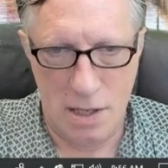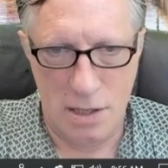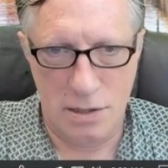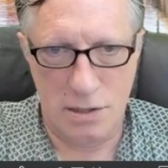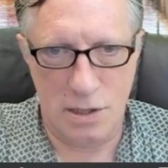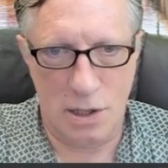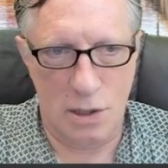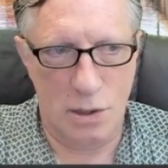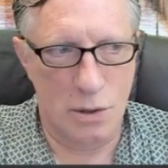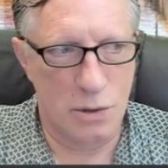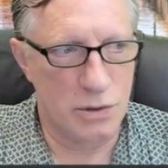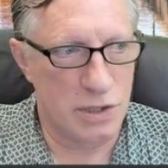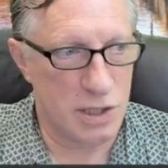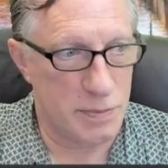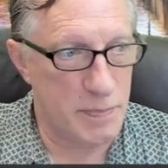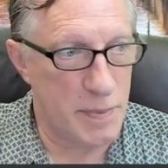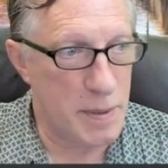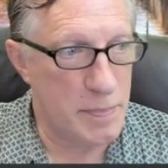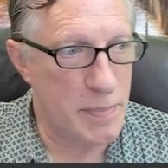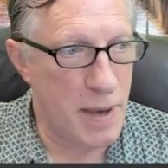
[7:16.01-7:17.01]
So
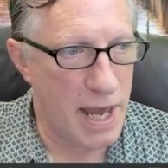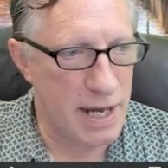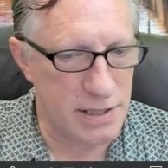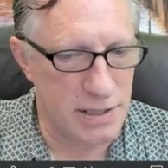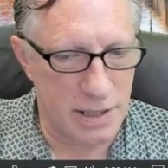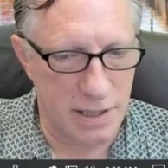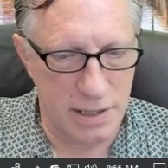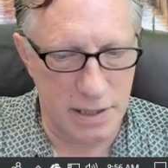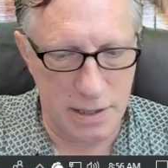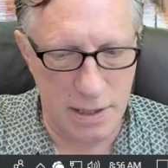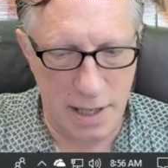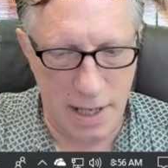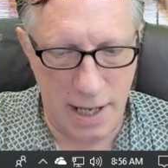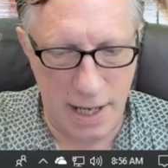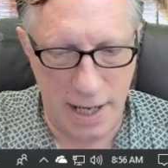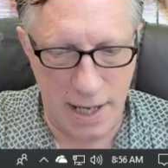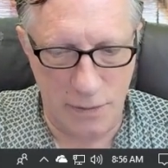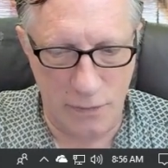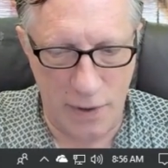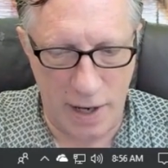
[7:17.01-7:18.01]
just be patient
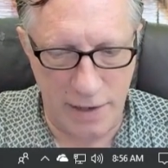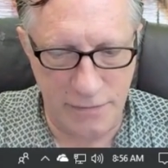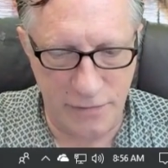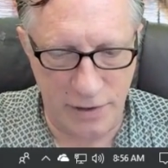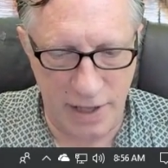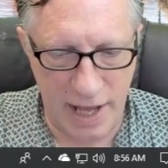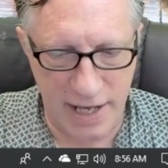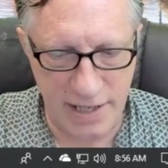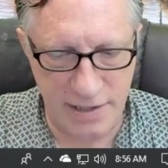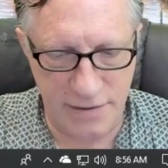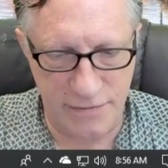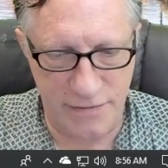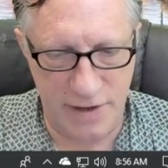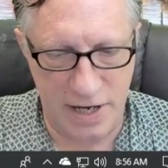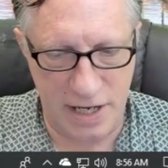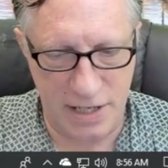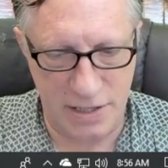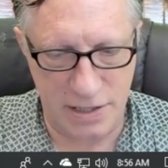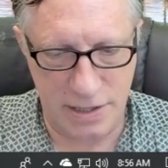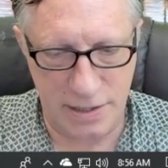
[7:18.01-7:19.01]
and wait for that to
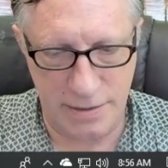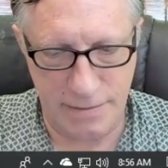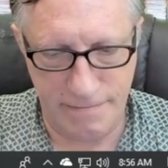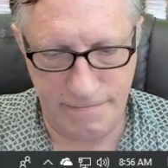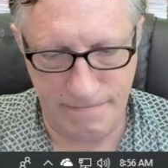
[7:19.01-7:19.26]
finish.